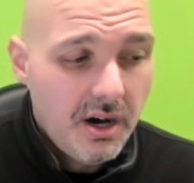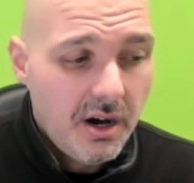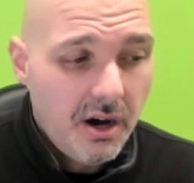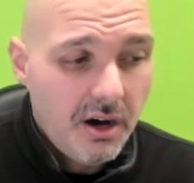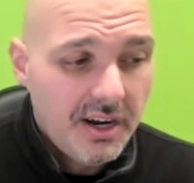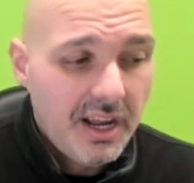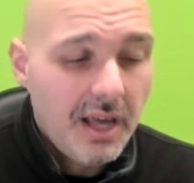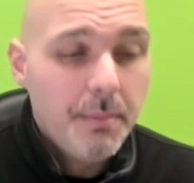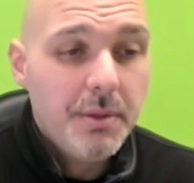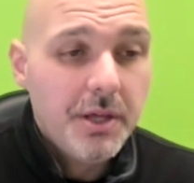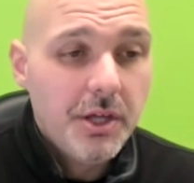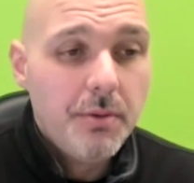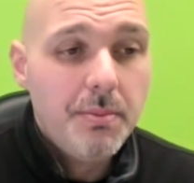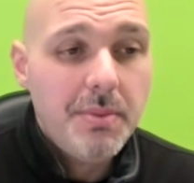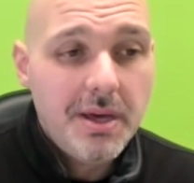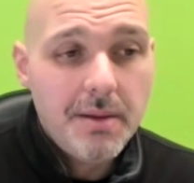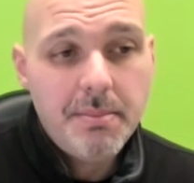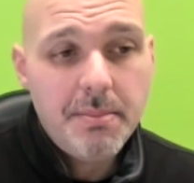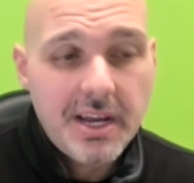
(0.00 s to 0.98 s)
on helping you
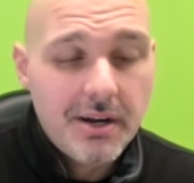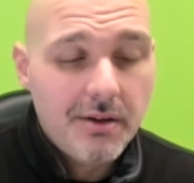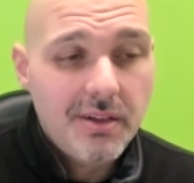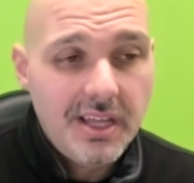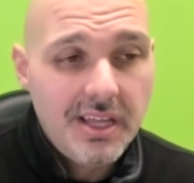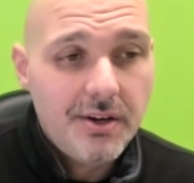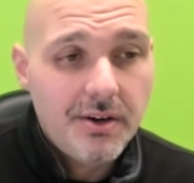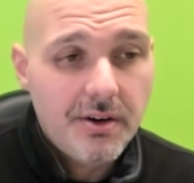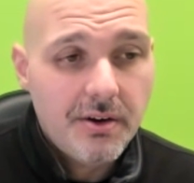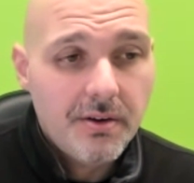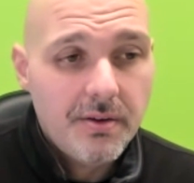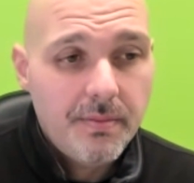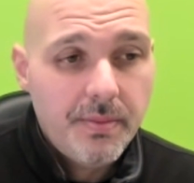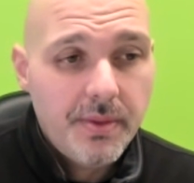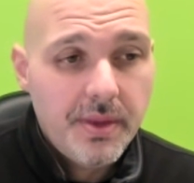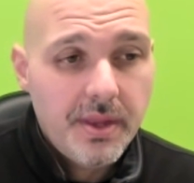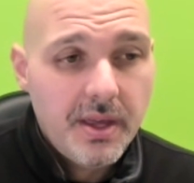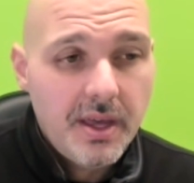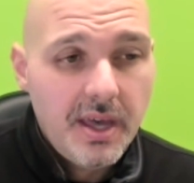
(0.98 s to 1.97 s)
be a better leader,
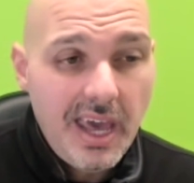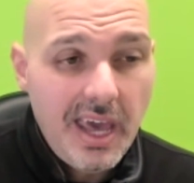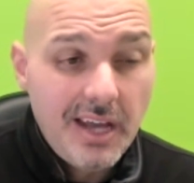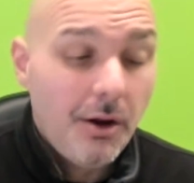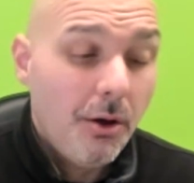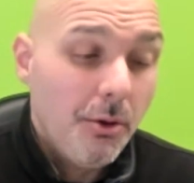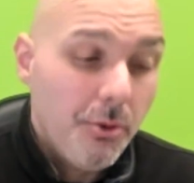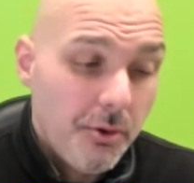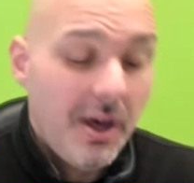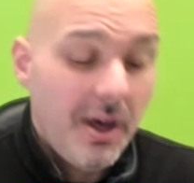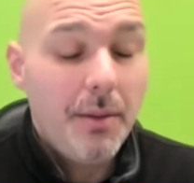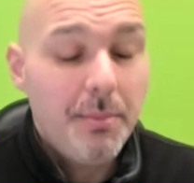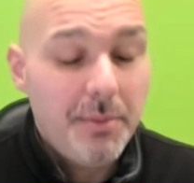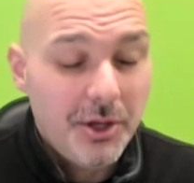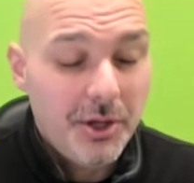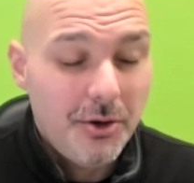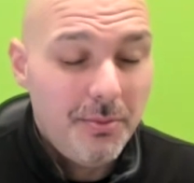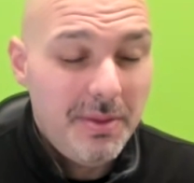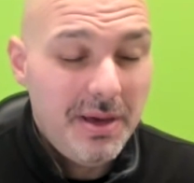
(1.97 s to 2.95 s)
and also
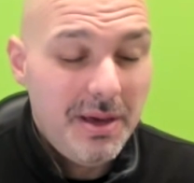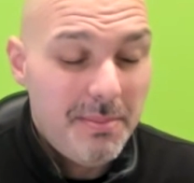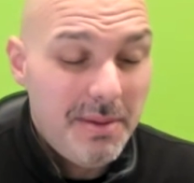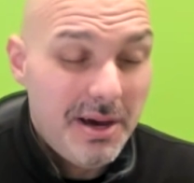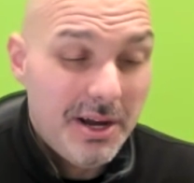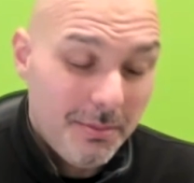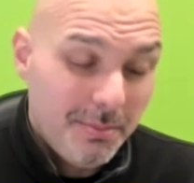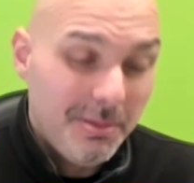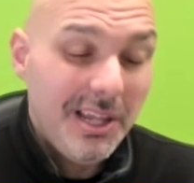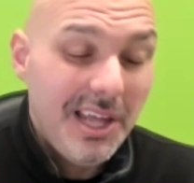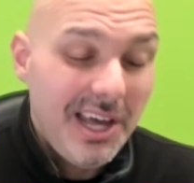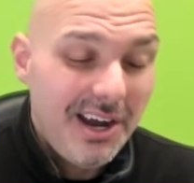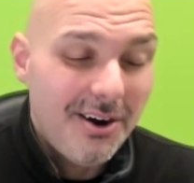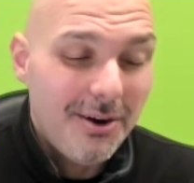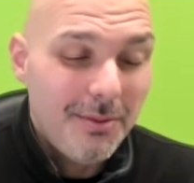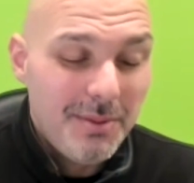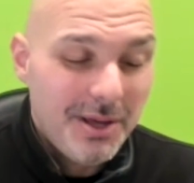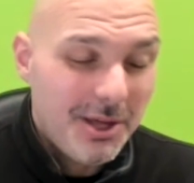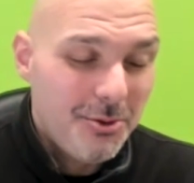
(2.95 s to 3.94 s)
helping you be a better
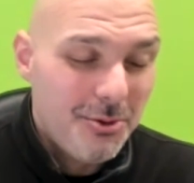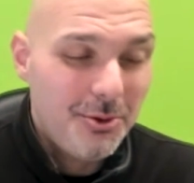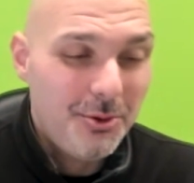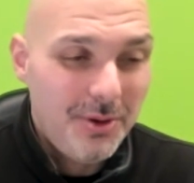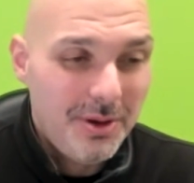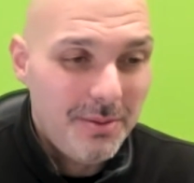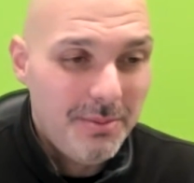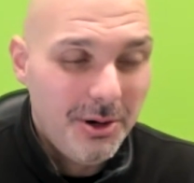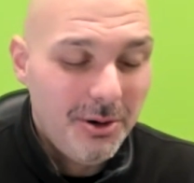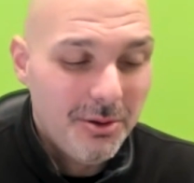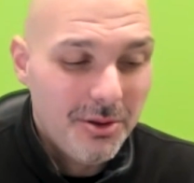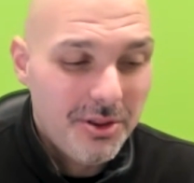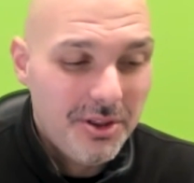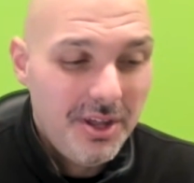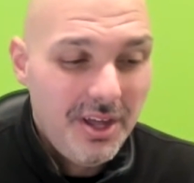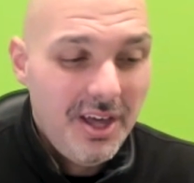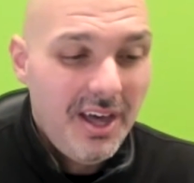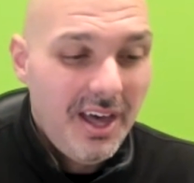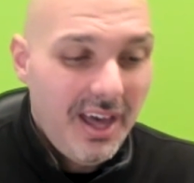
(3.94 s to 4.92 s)
player because you're doing both,
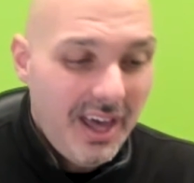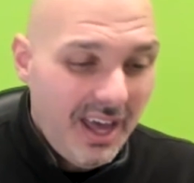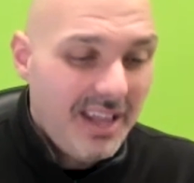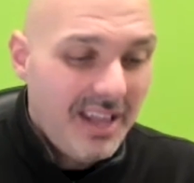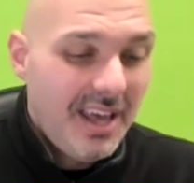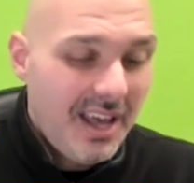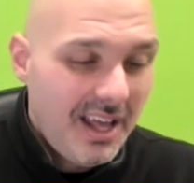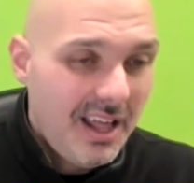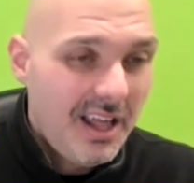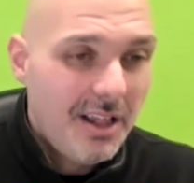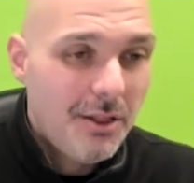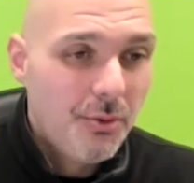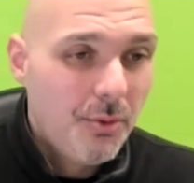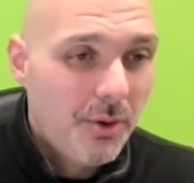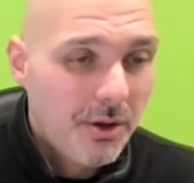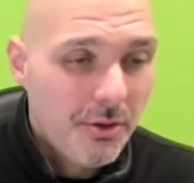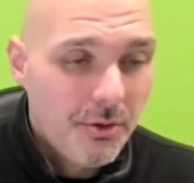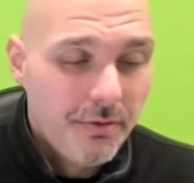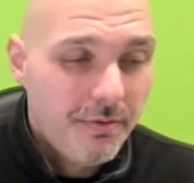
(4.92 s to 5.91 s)
and so
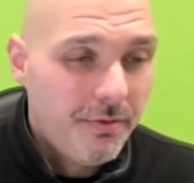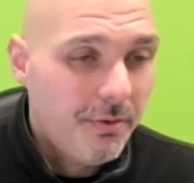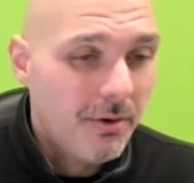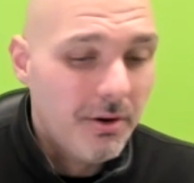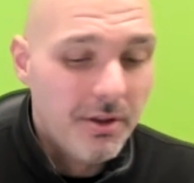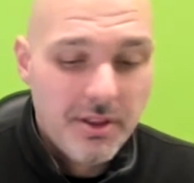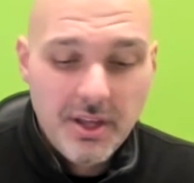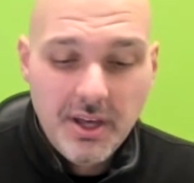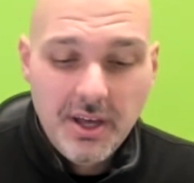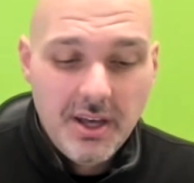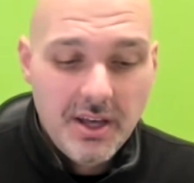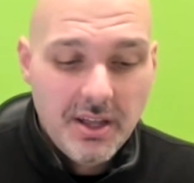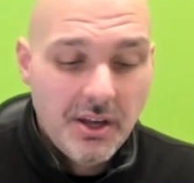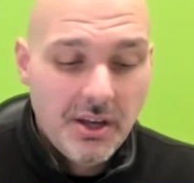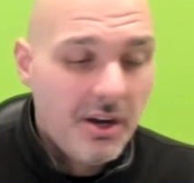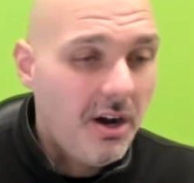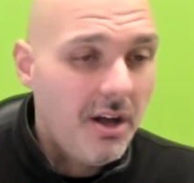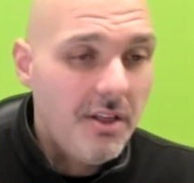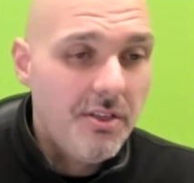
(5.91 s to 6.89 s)
on and so forth.
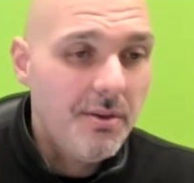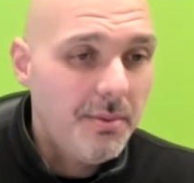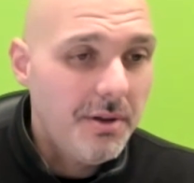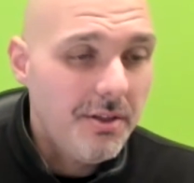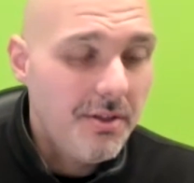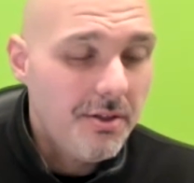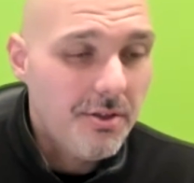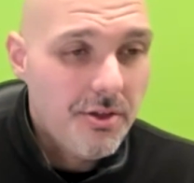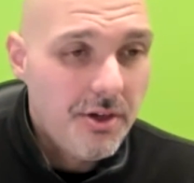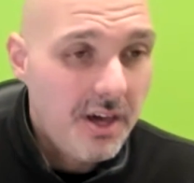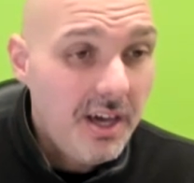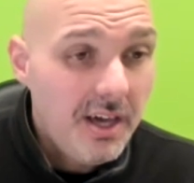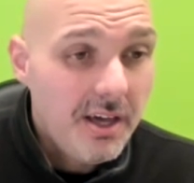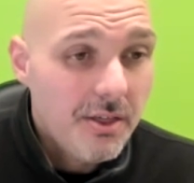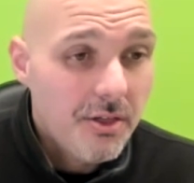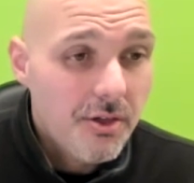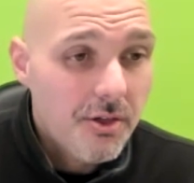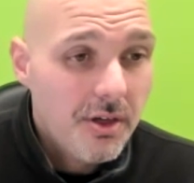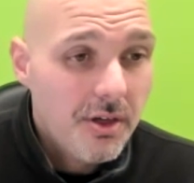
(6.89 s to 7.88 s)
The concept doesn't change.